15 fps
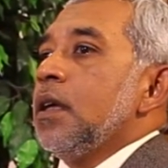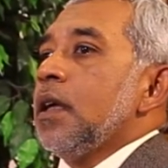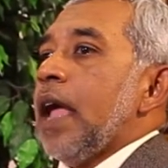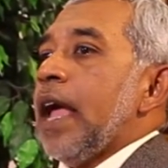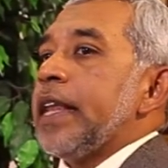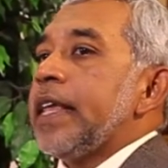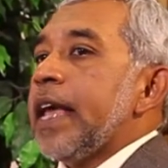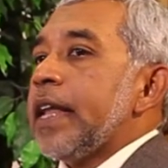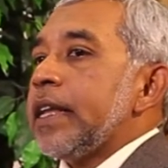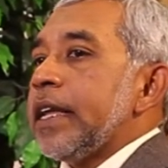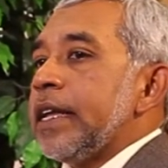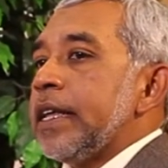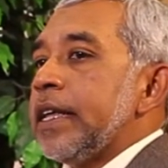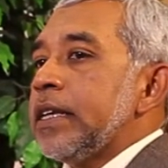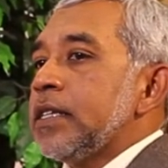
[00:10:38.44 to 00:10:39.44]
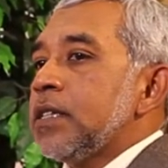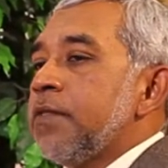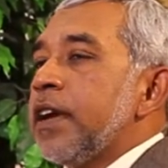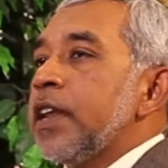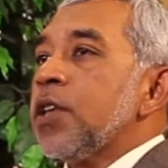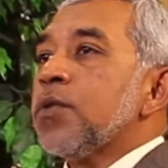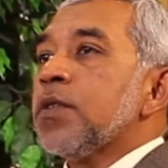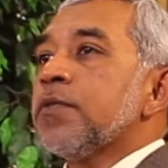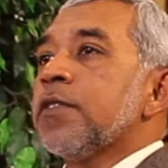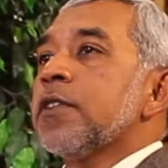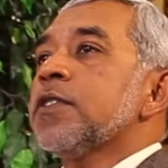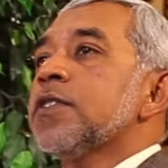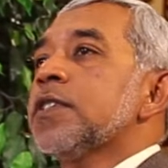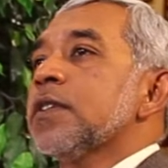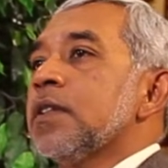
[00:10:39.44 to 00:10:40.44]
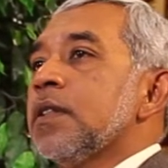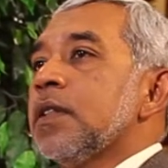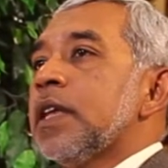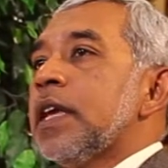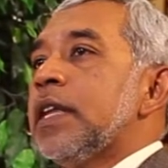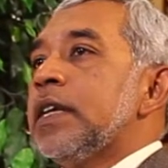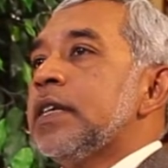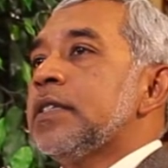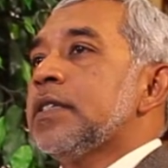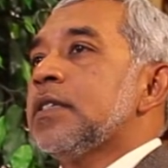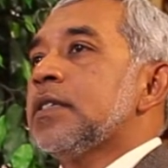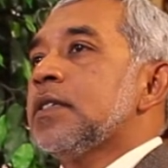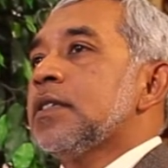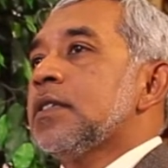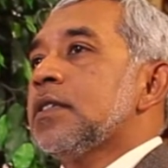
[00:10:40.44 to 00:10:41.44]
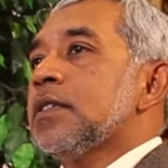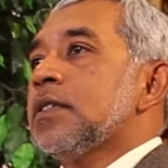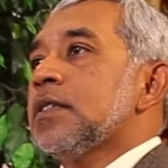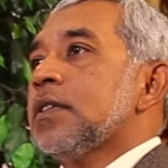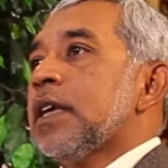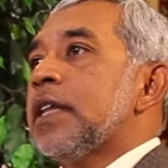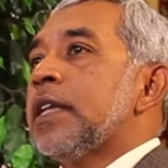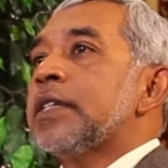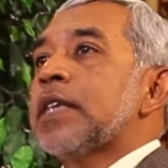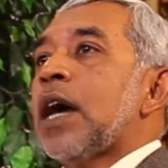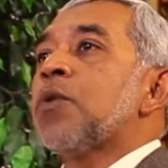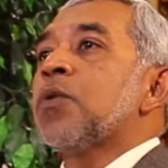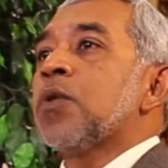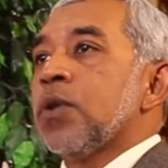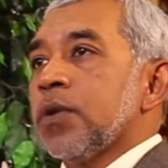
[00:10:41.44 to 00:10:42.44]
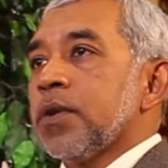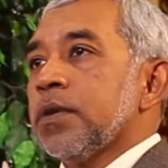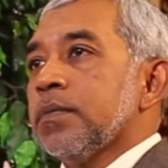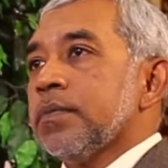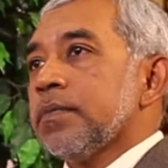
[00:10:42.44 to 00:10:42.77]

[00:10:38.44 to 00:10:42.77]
And yet it is very universal in its outlook.